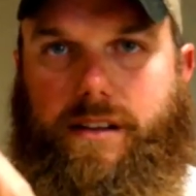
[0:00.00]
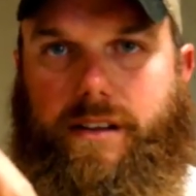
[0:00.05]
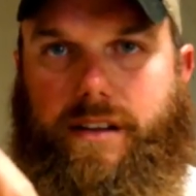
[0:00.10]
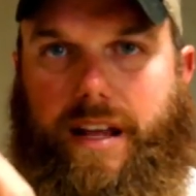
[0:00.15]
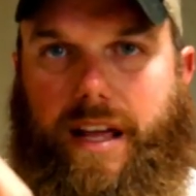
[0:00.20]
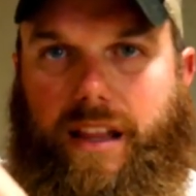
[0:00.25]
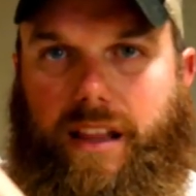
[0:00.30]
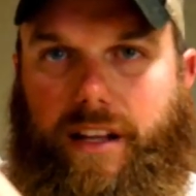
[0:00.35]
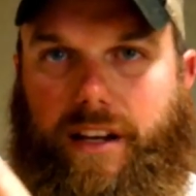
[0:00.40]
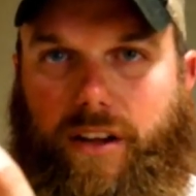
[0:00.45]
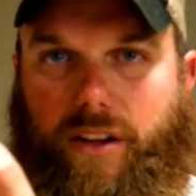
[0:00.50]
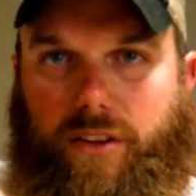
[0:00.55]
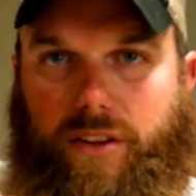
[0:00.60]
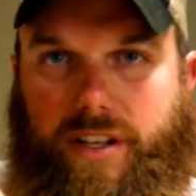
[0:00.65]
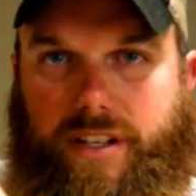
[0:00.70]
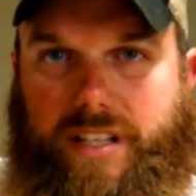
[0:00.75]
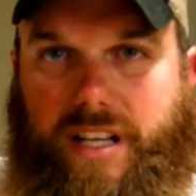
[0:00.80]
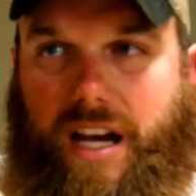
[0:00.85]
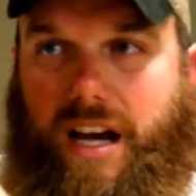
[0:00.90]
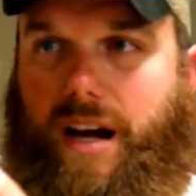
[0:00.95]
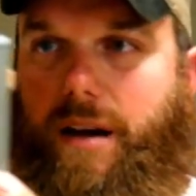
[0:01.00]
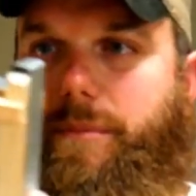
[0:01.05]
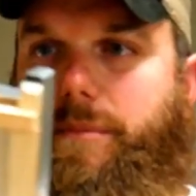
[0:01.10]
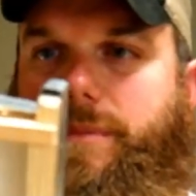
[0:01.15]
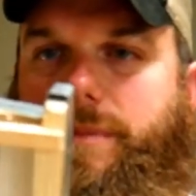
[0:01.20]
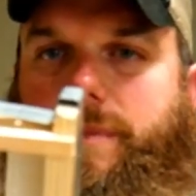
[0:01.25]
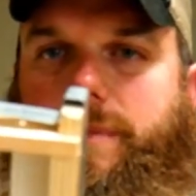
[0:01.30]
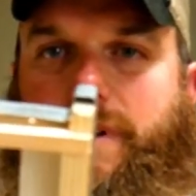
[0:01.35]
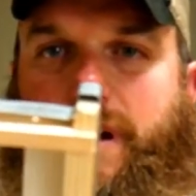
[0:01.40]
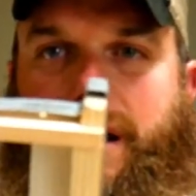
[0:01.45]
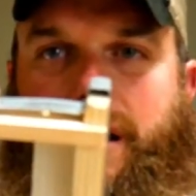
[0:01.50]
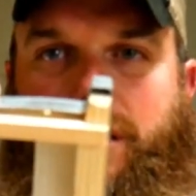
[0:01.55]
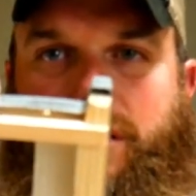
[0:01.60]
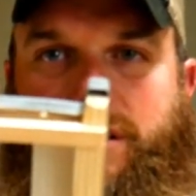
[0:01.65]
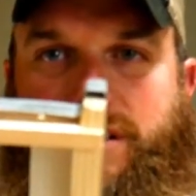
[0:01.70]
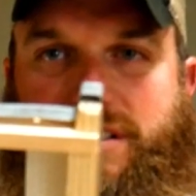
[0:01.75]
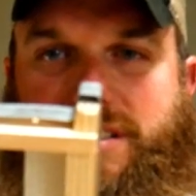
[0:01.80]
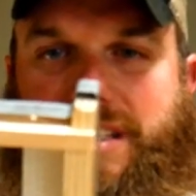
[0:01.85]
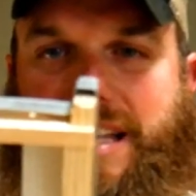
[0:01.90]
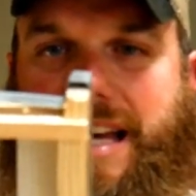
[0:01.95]
nail it on the top and
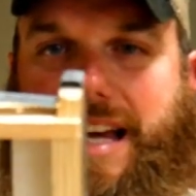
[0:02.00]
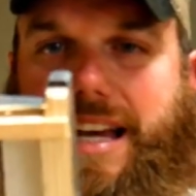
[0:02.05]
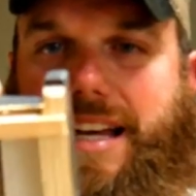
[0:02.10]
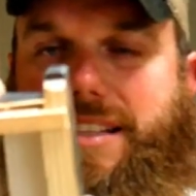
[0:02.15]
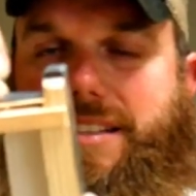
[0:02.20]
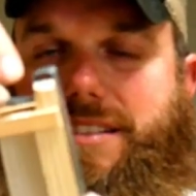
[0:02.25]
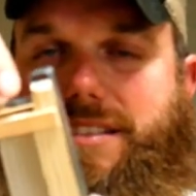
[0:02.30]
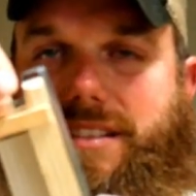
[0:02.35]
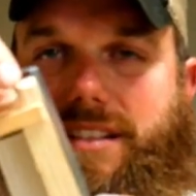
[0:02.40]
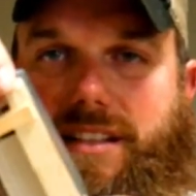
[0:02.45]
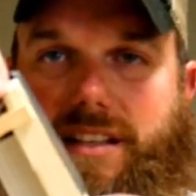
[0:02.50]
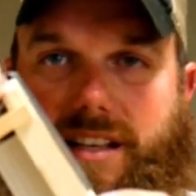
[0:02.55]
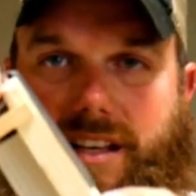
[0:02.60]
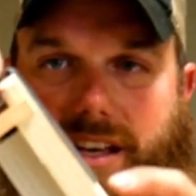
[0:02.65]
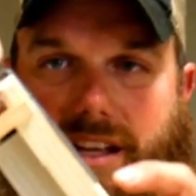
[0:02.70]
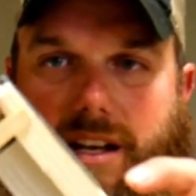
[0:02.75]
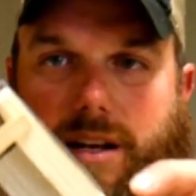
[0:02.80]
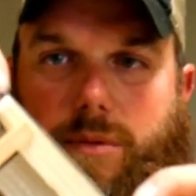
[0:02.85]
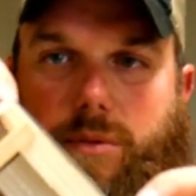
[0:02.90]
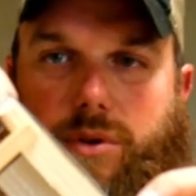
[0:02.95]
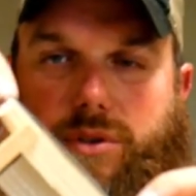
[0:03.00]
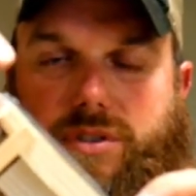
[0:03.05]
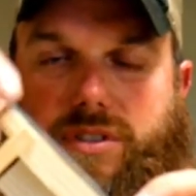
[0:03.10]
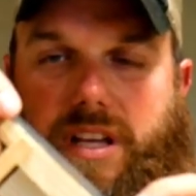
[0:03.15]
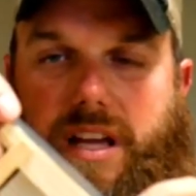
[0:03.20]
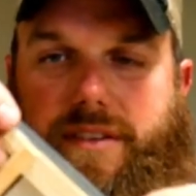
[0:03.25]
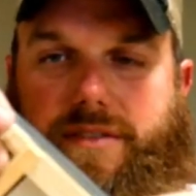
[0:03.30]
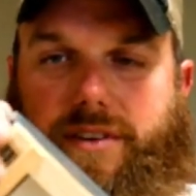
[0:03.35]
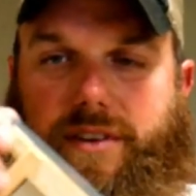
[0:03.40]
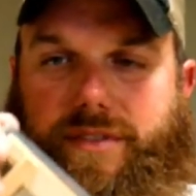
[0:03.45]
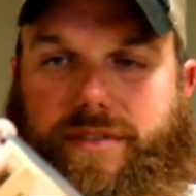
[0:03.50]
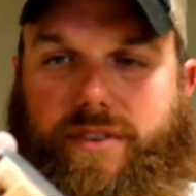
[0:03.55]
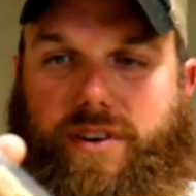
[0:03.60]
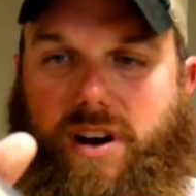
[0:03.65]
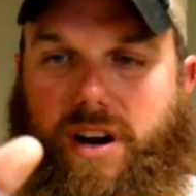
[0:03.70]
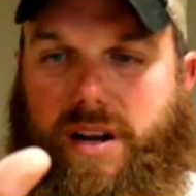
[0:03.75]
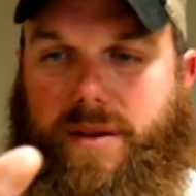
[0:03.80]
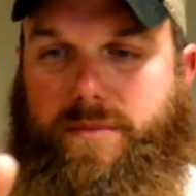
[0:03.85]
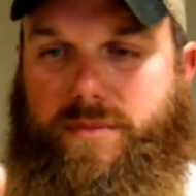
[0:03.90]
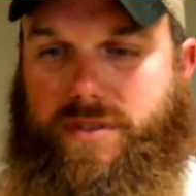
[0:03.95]
on the sides, and it will save your
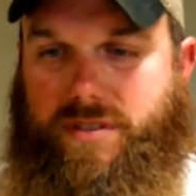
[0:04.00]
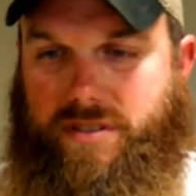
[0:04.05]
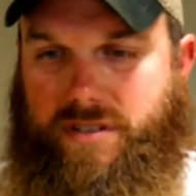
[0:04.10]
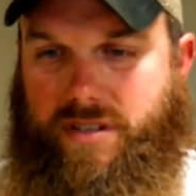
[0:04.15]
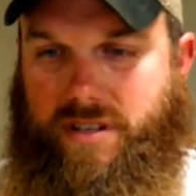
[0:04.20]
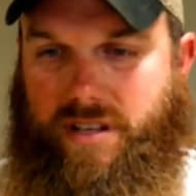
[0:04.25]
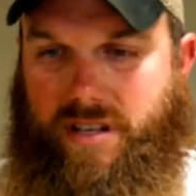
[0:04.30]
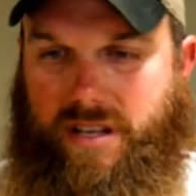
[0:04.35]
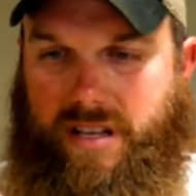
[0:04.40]
frames.